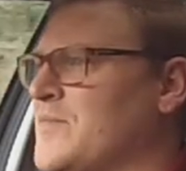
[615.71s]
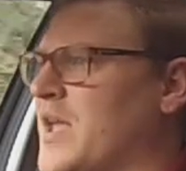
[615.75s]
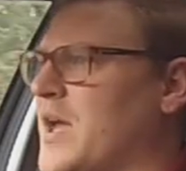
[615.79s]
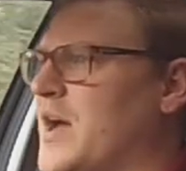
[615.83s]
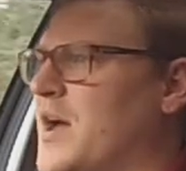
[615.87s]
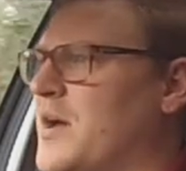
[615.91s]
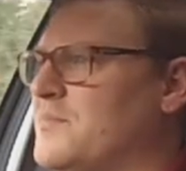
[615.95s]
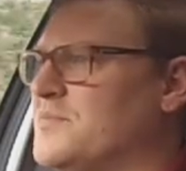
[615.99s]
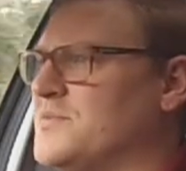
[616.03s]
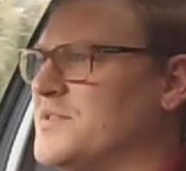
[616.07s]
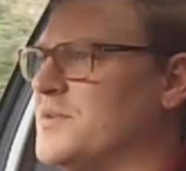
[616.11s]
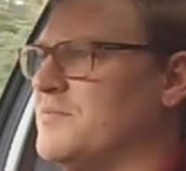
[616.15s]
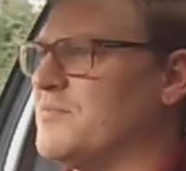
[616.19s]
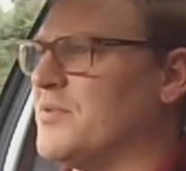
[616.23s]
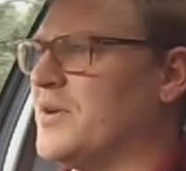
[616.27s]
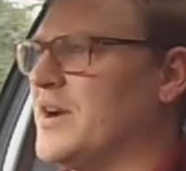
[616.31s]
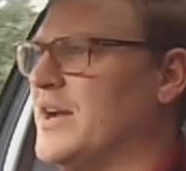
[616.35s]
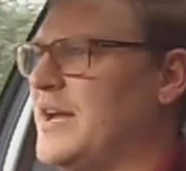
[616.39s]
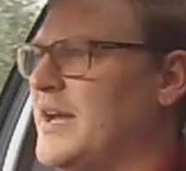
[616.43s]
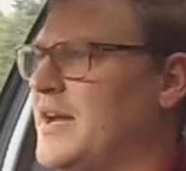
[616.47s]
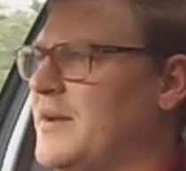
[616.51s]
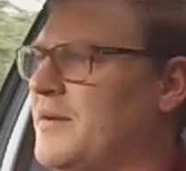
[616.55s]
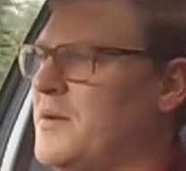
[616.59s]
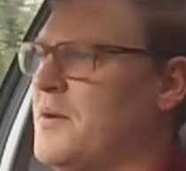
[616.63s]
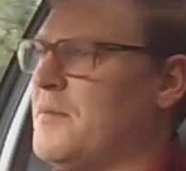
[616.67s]
To bring
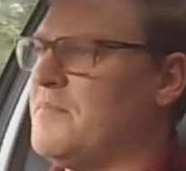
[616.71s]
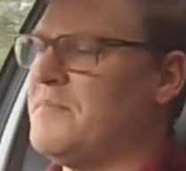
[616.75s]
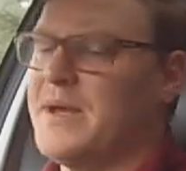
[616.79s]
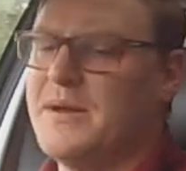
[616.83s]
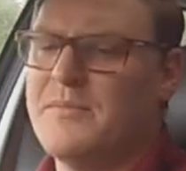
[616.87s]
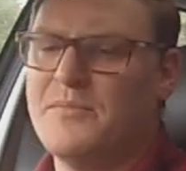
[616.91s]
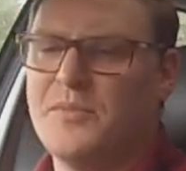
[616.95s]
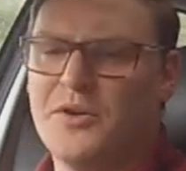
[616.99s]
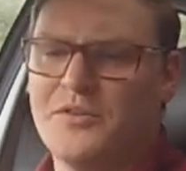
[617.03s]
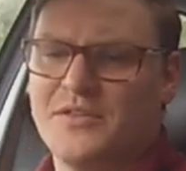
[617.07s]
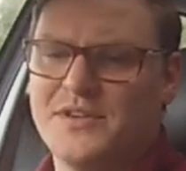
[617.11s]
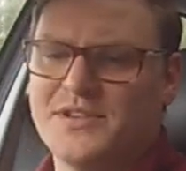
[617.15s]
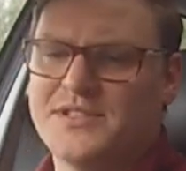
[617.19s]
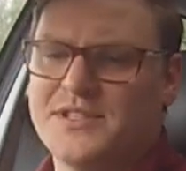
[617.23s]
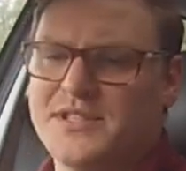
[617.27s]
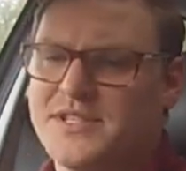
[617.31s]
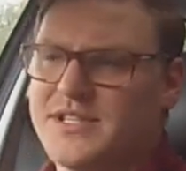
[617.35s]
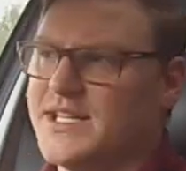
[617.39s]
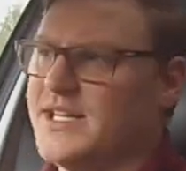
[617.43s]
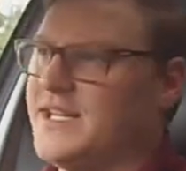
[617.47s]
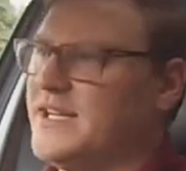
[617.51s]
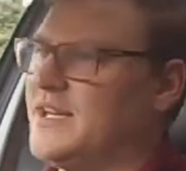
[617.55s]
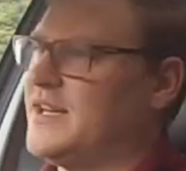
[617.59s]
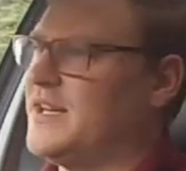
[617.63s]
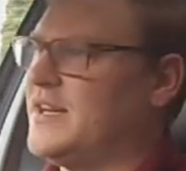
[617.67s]
it a bit more into
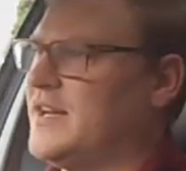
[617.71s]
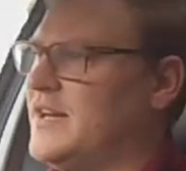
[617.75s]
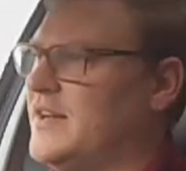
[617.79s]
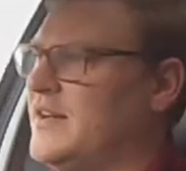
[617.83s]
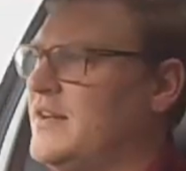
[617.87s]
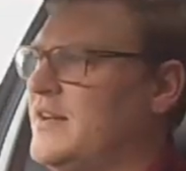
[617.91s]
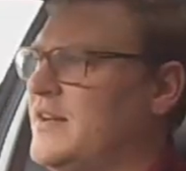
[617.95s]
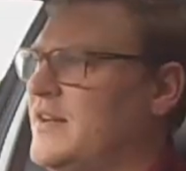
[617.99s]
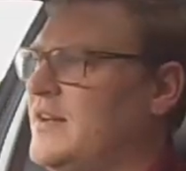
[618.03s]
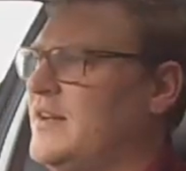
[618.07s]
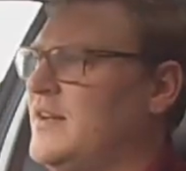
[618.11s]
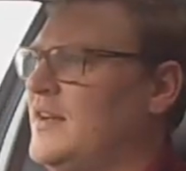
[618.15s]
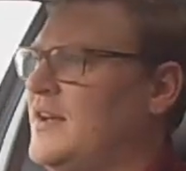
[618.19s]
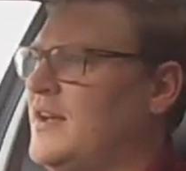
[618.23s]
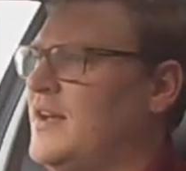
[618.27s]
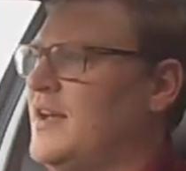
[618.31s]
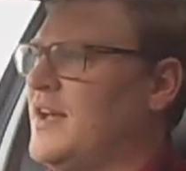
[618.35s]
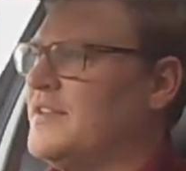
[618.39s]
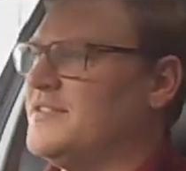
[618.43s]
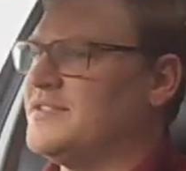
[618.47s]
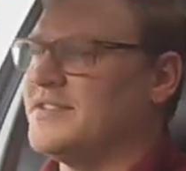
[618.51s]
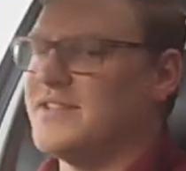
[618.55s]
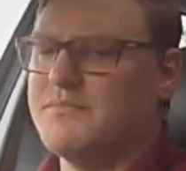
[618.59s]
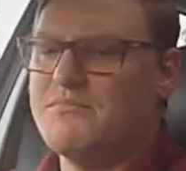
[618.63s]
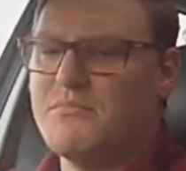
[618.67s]

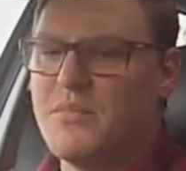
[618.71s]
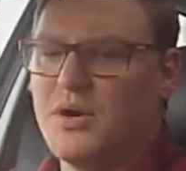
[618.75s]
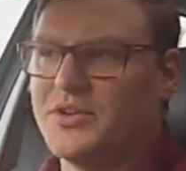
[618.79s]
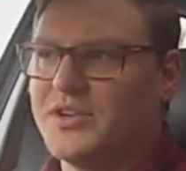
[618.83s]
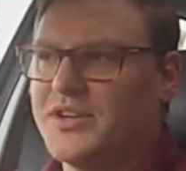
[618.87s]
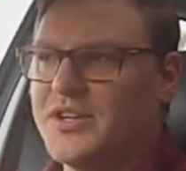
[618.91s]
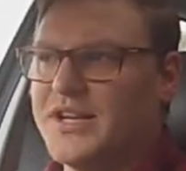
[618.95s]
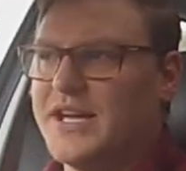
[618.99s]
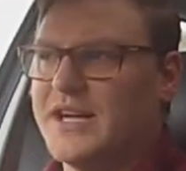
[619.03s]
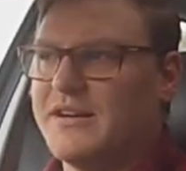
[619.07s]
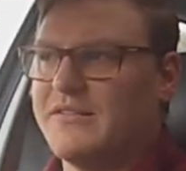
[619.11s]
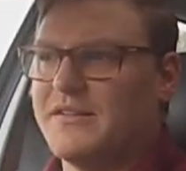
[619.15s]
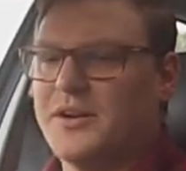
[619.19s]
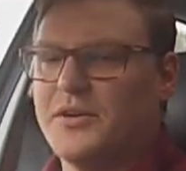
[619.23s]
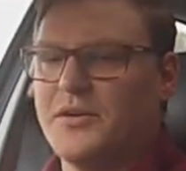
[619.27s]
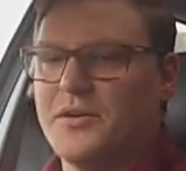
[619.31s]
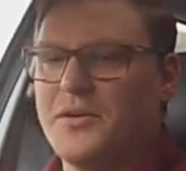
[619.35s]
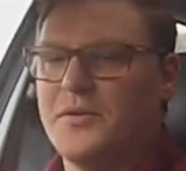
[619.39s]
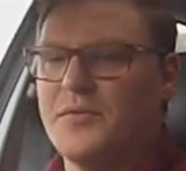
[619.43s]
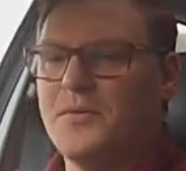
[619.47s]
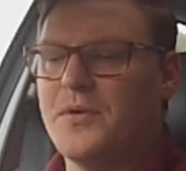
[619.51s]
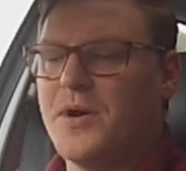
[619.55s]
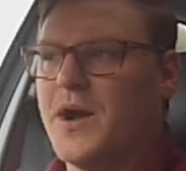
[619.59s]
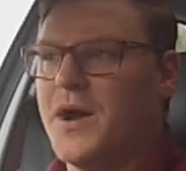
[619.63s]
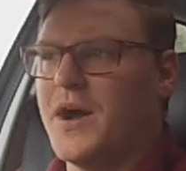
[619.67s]
the modern era,
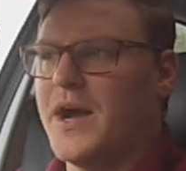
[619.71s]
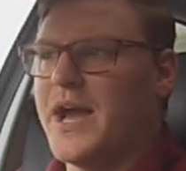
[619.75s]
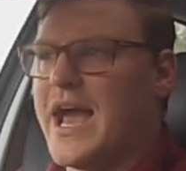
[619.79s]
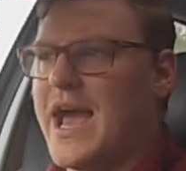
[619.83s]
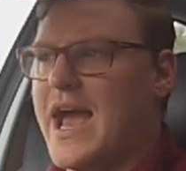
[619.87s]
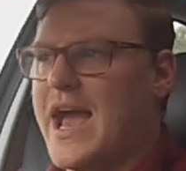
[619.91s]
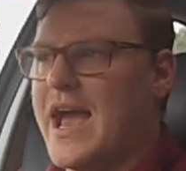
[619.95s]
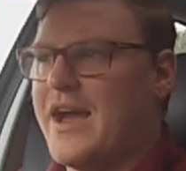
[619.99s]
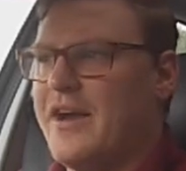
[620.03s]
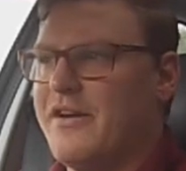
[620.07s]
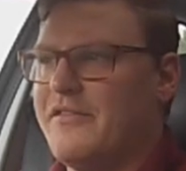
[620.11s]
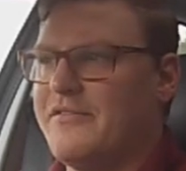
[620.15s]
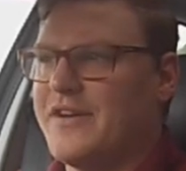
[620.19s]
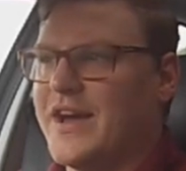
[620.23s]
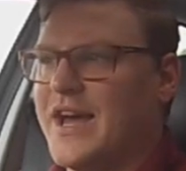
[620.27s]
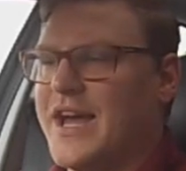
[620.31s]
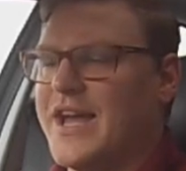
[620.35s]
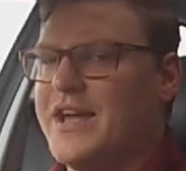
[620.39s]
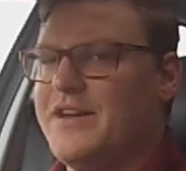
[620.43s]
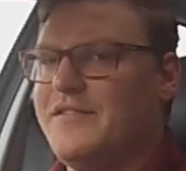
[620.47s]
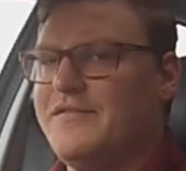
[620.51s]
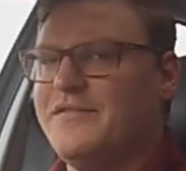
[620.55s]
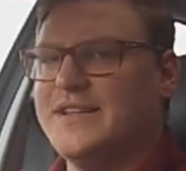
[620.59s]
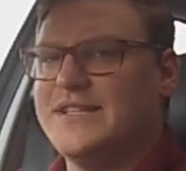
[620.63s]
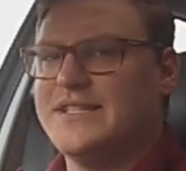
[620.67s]
I have
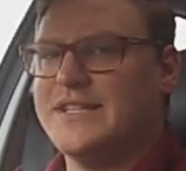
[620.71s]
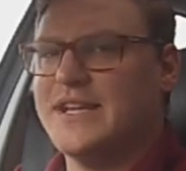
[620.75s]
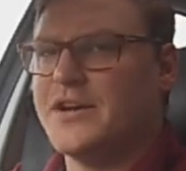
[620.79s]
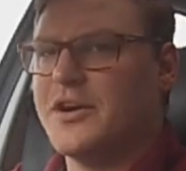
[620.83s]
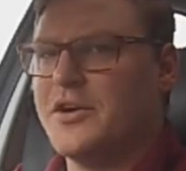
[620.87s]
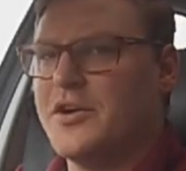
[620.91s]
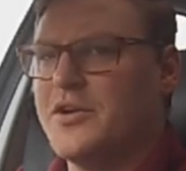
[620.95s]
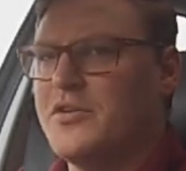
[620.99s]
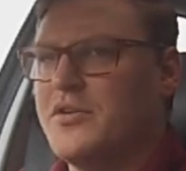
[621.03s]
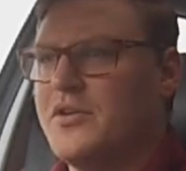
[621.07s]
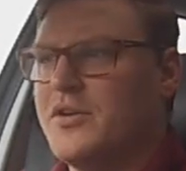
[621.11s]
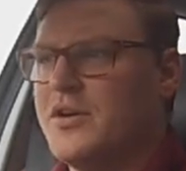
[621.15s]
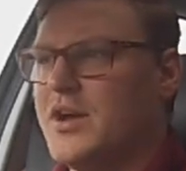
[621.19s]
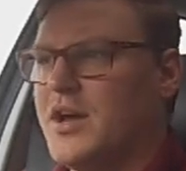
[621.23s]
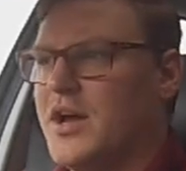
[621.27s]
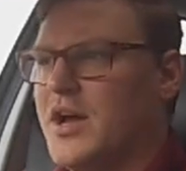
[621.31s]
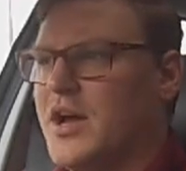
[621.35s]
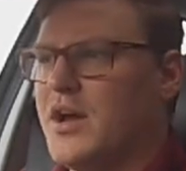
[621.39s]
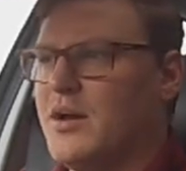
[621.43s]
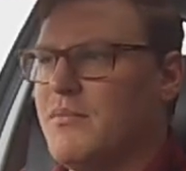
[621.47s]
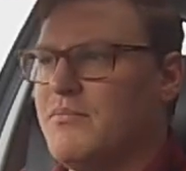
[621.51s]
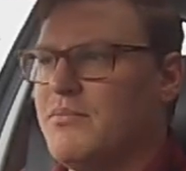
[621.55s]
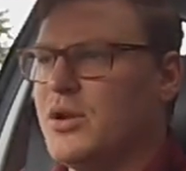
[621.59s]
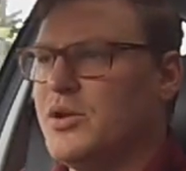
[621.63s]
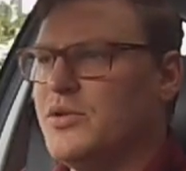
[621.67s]
a Vizio
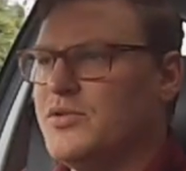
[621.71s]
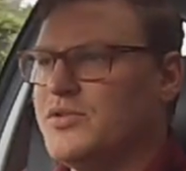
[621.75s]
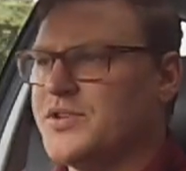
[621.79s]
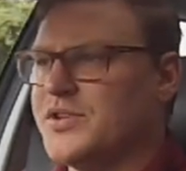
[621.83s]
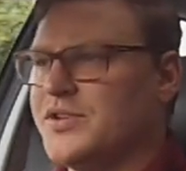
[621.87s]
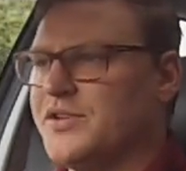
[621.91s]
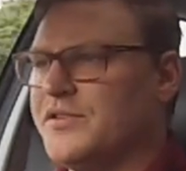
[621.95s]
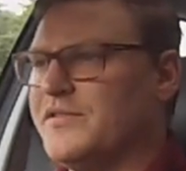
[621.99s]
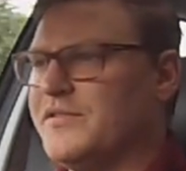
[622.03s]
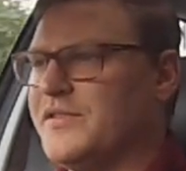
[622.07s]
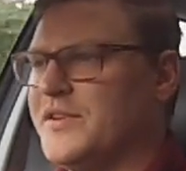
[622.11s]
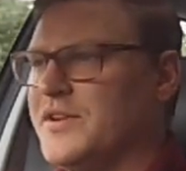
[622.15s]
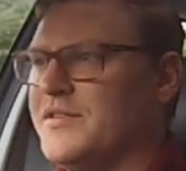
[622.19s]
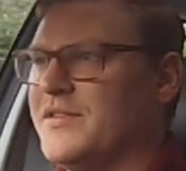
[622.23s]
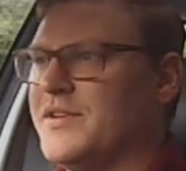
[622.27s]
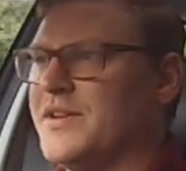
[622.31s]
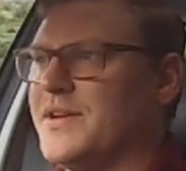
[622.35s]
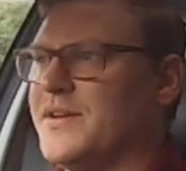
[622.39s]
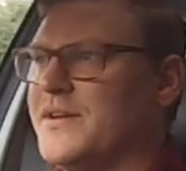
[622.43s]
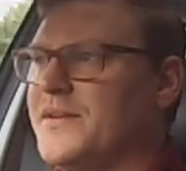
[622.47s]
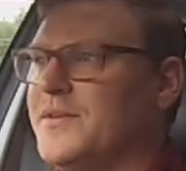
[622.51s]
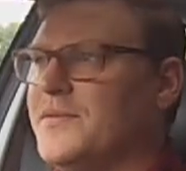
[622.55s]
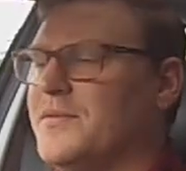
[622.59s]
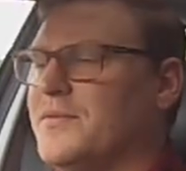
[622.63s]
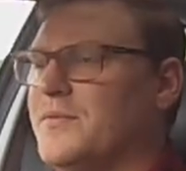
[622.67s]
Bluetooth
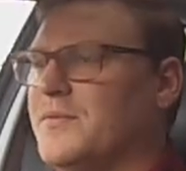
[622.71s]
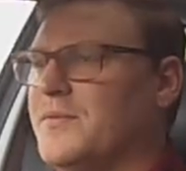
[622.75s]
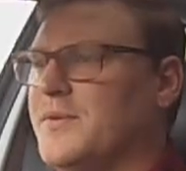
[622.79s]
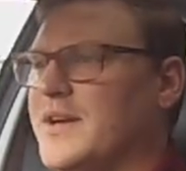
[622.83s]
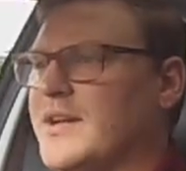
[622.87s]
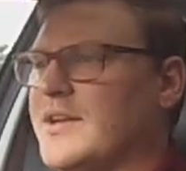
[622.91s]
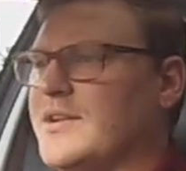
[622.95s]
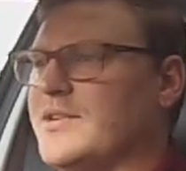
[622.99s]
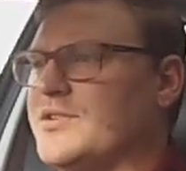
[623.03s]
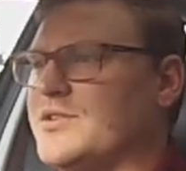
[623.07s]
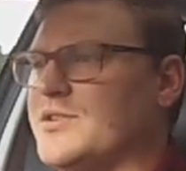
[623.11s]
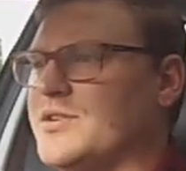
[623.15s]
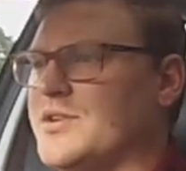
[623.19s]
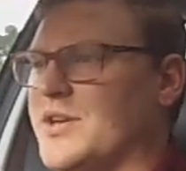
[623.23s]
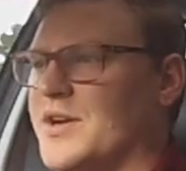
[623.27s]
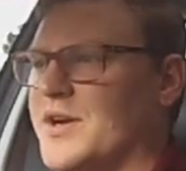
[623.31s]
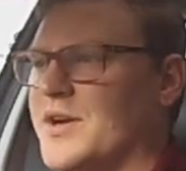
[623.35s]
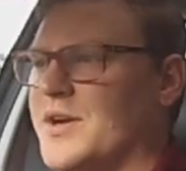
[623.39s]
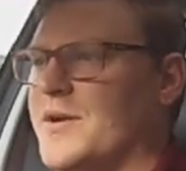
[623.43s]
unit, which